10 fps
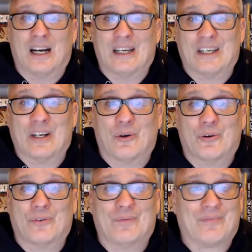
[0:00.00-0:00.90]
You know,
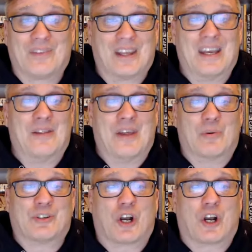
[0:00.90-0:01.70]
there was a